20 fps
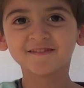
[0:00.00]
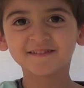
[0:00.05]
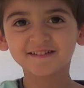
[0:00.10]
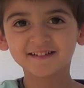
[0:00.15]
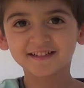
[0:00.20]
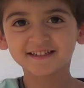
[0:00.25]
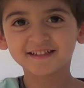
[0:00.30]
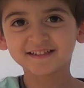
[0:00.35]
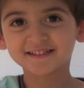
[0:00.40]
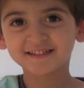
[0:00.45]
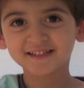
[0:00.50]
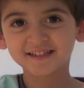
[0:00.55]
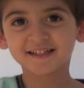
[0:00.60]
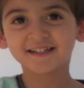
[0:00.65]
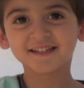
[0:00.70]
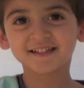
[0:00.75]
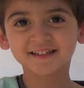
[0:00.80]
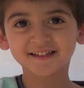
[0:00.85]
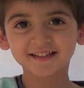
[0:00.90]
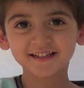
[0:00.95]
3, 6,
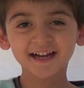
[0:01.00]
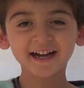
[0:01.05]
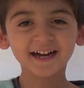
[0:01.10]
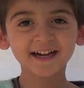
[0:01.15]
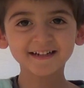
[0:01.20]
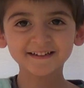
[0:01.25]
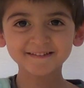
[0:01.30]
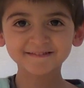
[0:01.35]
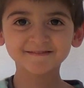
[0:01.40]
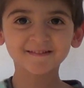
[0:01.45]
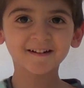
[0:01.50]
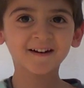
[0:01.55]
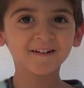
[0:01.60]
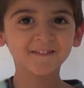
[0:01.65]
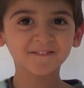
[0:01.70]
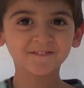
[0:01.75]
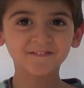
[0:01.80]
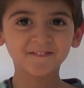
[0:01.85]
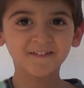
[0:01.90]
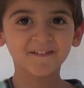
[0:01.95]
9,
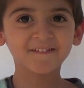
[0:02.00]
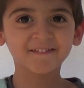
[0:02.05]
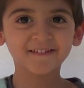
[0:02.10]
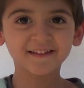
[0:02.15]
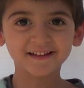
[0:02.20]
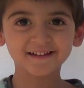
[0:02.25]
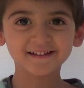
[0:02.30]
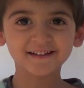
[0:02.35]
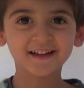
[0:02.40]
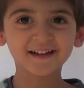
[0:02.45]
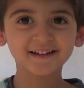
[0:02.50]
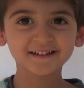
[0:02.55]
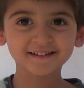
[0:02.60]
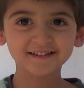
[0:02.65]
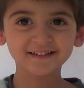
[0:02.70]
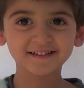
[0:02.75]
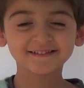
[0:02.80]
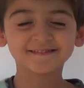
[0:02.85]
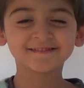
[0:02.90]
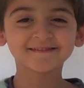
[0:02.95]
12, 13,
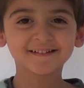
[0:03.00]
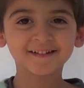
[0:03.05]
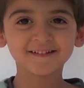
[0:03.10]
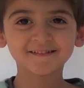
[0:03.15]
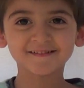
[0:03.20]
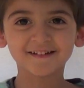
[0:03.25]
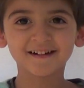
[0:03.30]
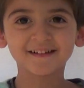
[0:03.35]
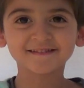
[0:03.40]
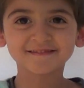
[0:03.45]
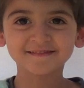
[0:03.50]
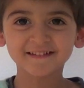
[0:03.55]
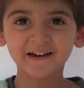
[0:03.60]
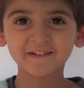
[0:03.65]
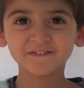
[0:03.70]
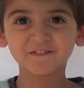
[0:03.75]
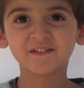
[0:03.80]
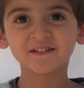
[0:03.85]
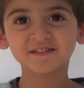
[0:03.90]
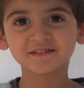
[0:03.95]
18, 21,
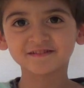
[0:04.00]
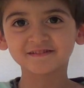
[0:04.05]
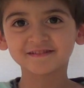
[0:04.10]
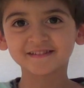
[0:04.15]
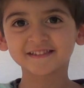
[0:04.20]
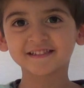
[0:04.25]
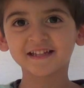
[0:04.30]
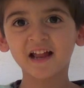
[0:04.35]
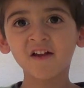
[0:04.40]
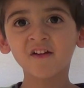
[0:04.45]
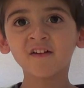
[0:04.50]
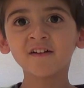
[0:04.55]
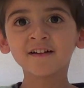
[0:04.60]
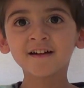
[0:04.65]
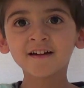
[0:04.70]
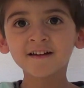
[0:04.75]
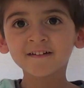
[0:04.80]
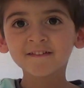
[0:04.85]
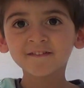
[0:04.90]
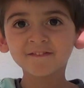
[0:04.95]
24, 29,
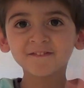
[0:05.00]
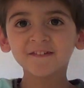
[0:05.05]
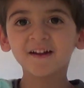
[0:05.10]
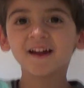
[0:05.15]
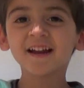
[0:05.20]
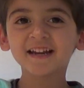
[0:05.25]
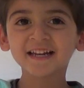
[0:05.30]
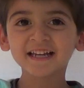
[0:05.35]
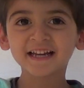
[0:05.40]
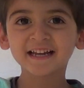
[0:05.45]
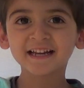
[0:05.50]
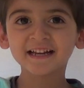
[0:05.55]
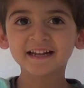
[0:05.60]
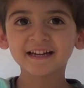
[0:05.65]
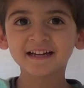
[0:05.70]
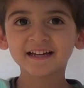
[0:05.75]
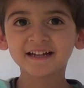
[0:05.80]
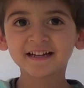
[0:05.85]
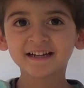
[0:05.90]
30.